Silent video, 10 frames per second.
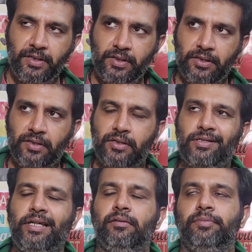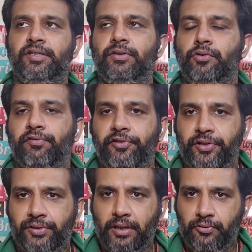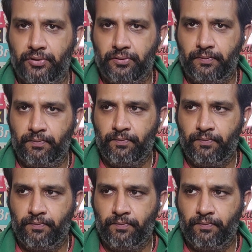it's taking place in your first house.